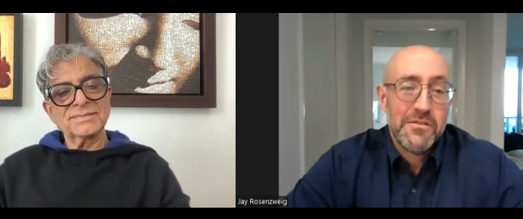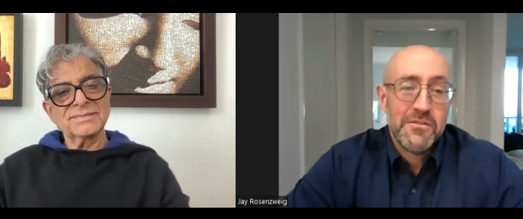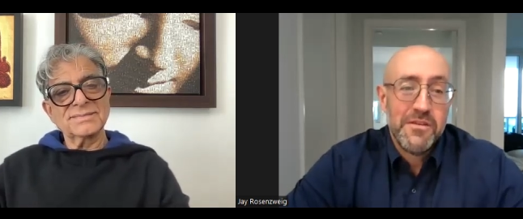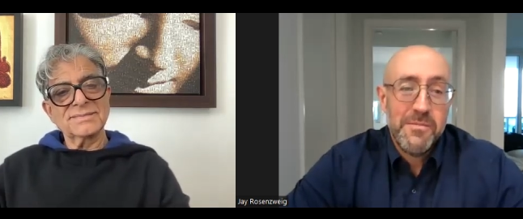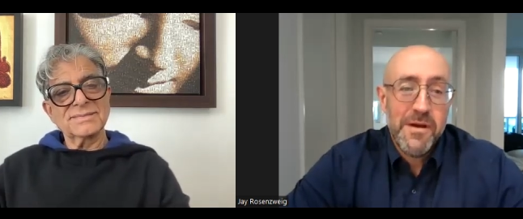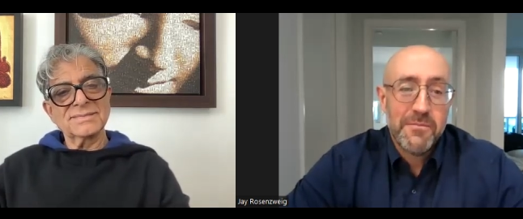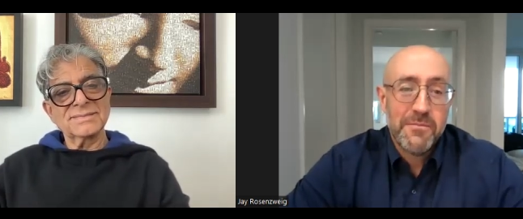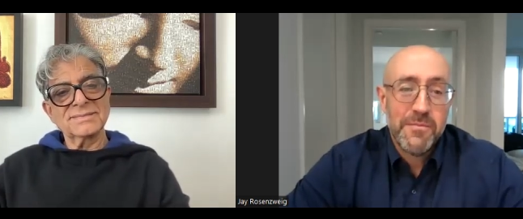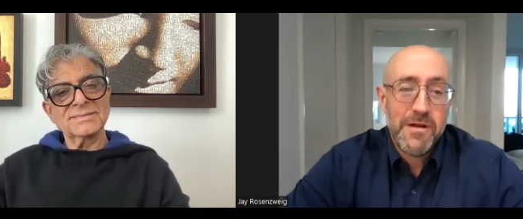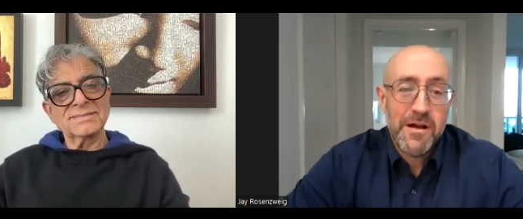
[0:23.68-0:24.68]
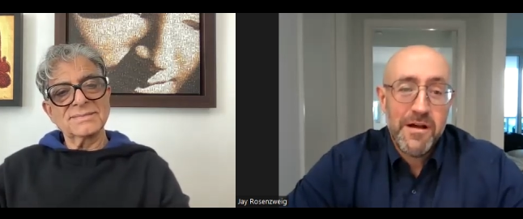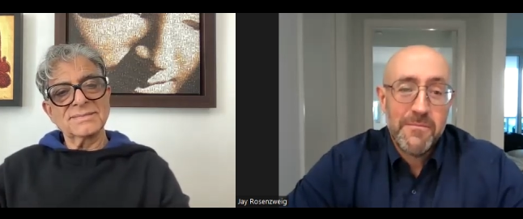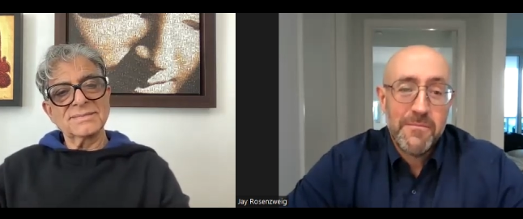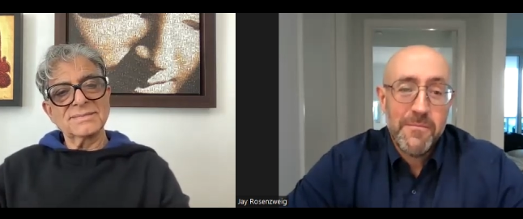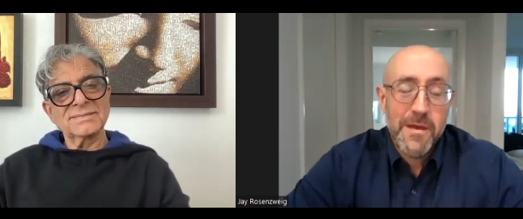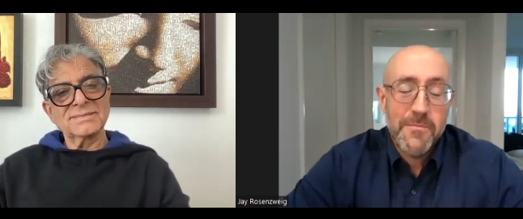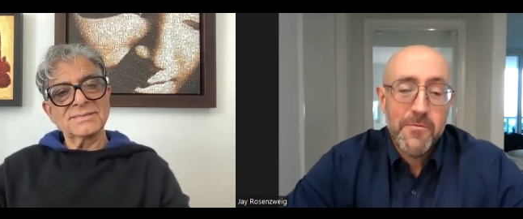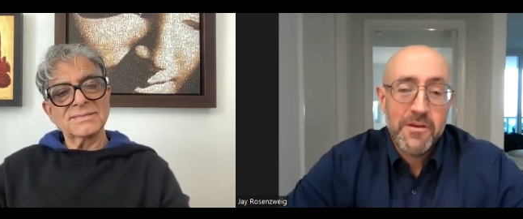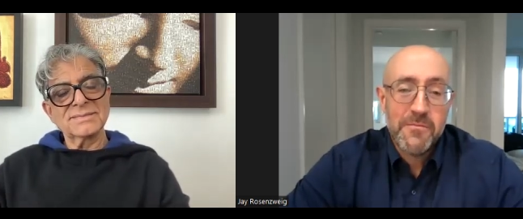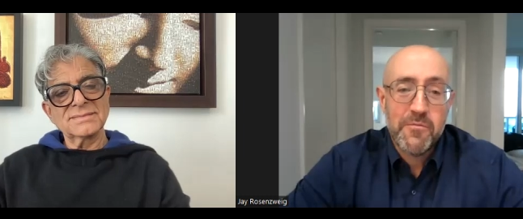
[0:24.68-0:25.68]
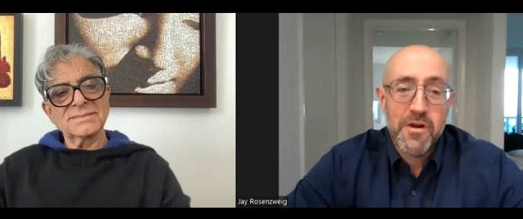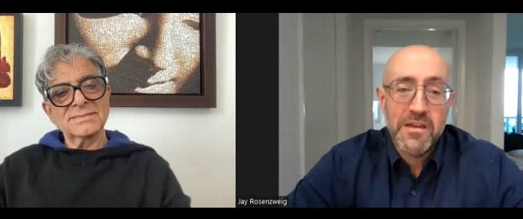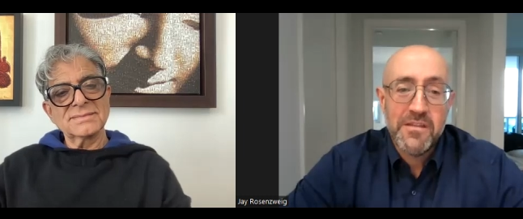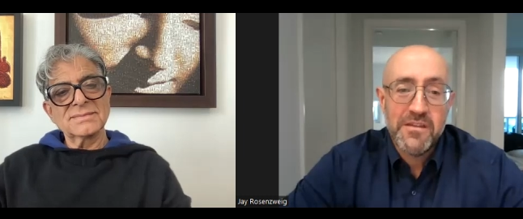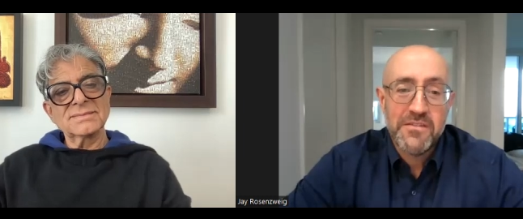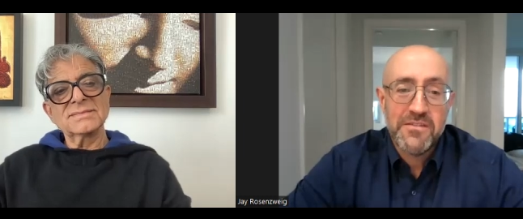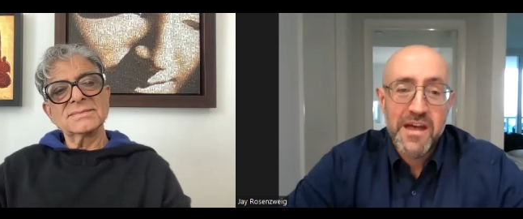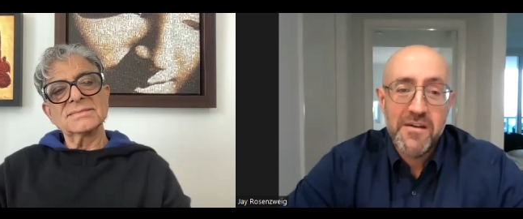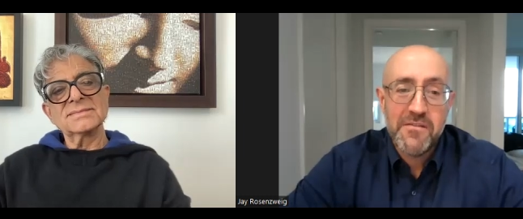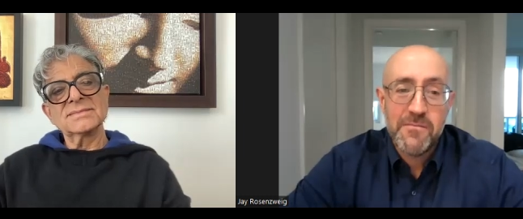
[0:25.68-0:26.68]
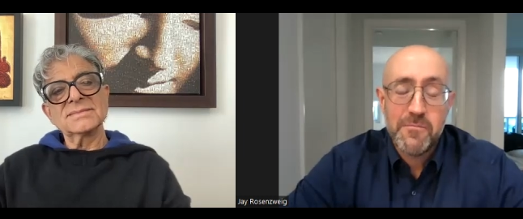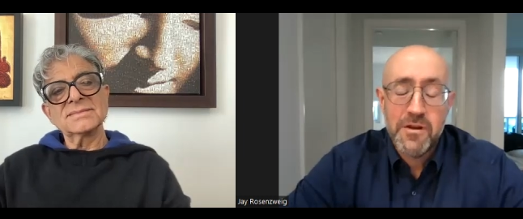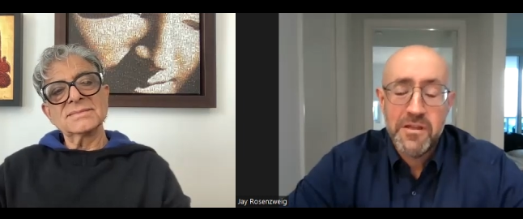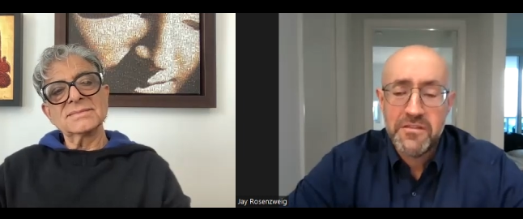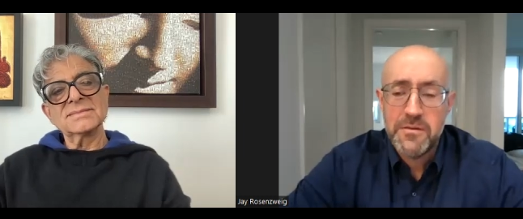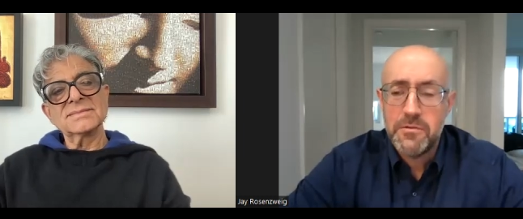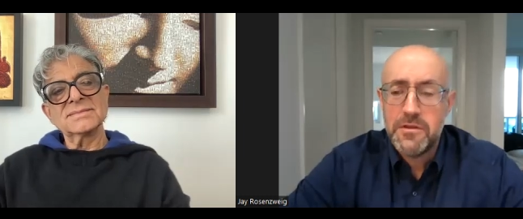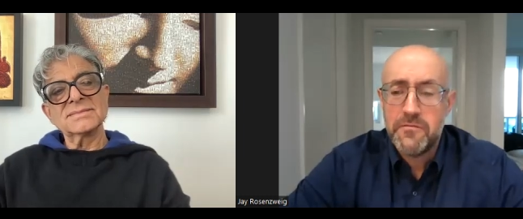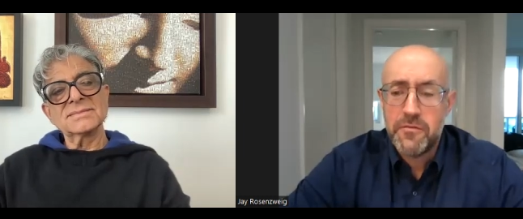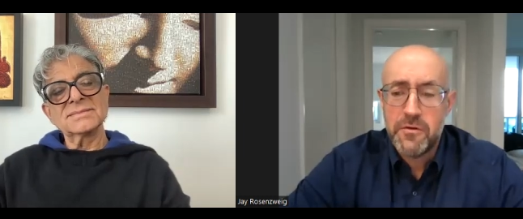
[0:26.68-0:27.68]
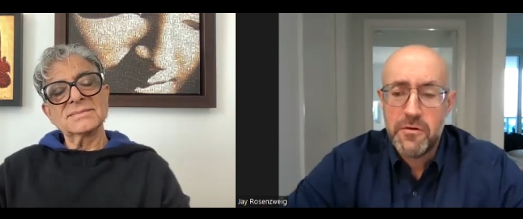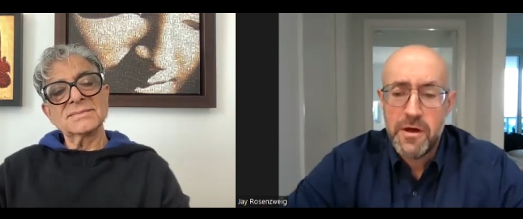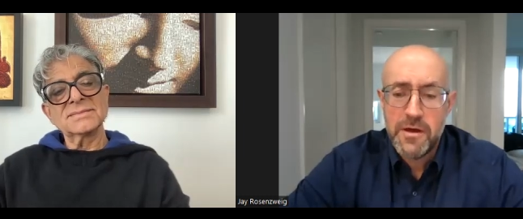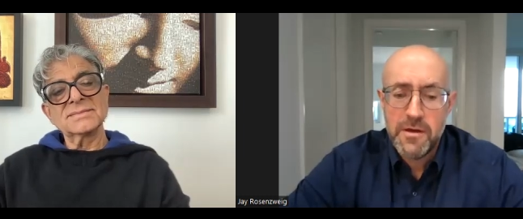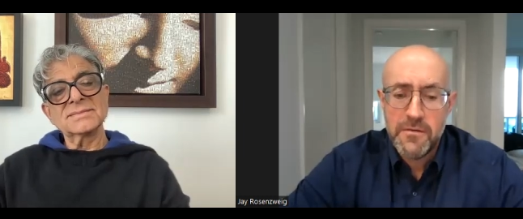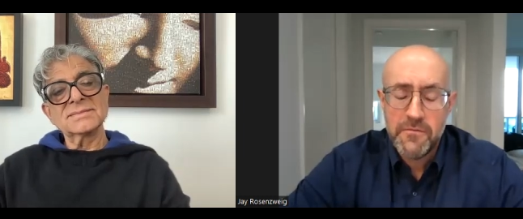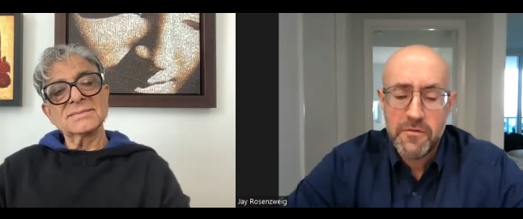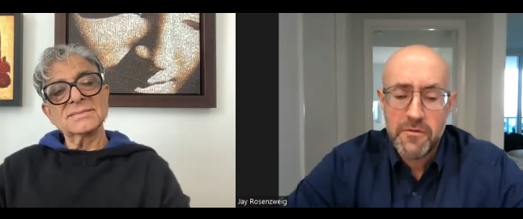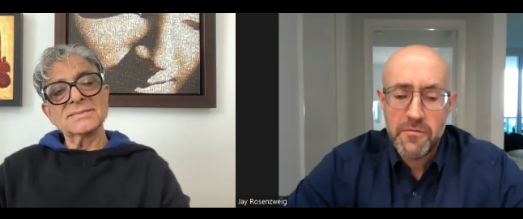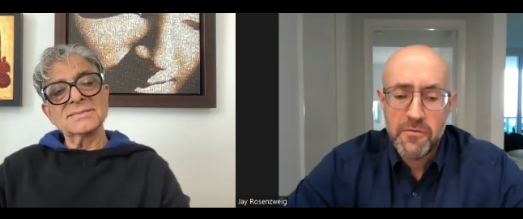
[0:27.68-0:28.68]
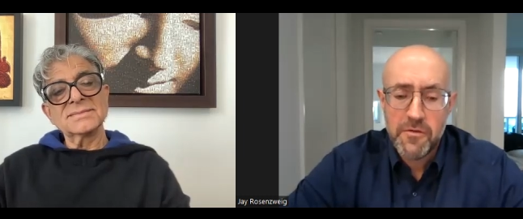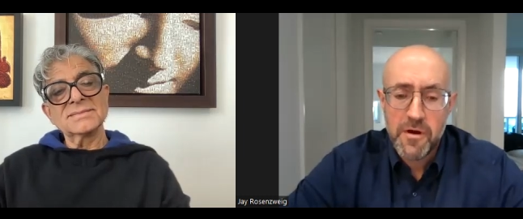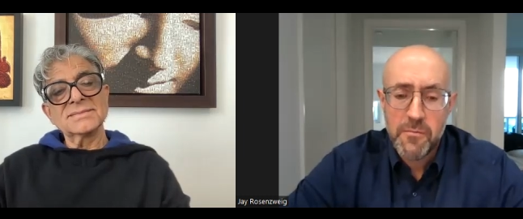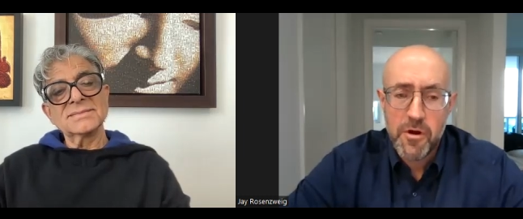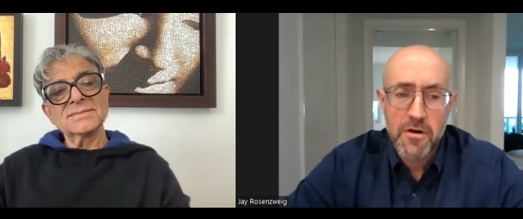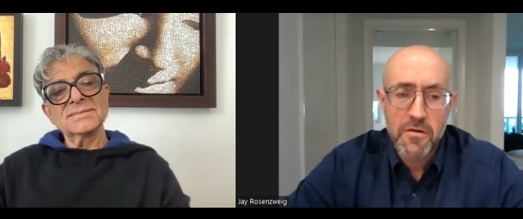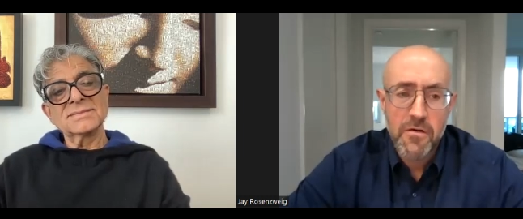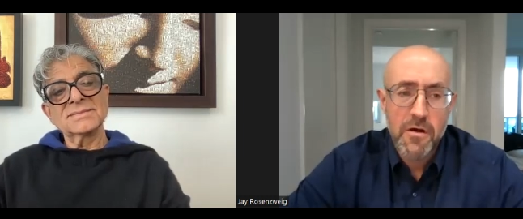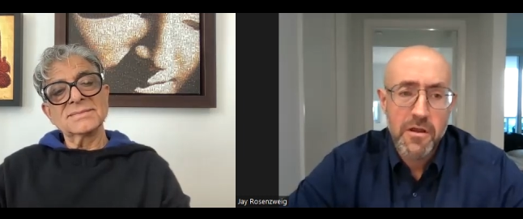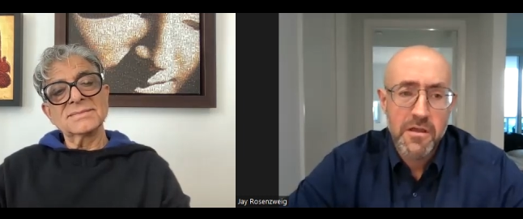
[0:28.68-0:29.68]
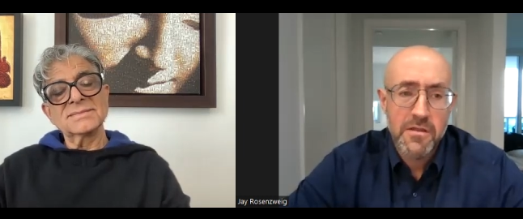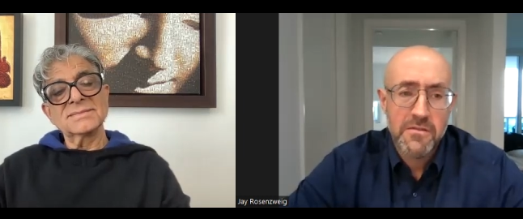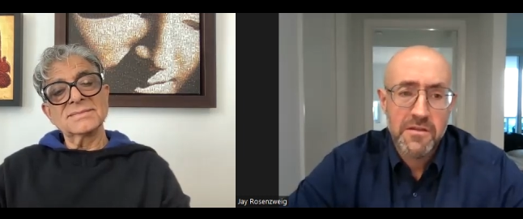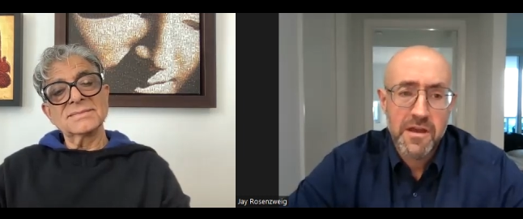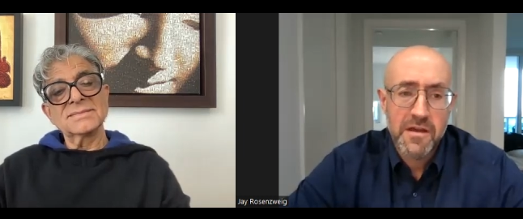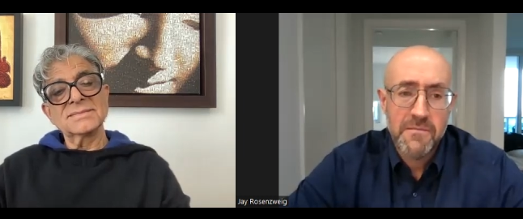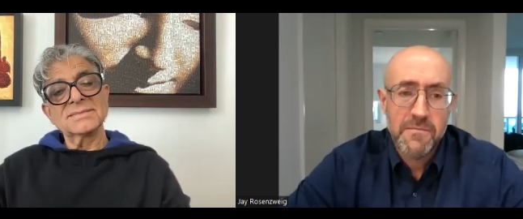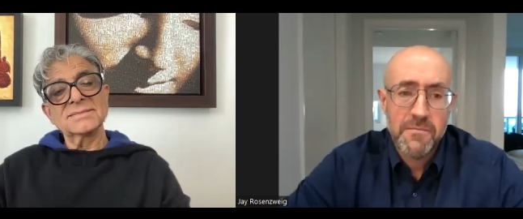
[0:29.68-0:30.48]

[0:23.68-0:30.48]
Speaker 1: so, Deepak, um, maybe we could break this down pretty simply for uh, for for our broader audience. Uh,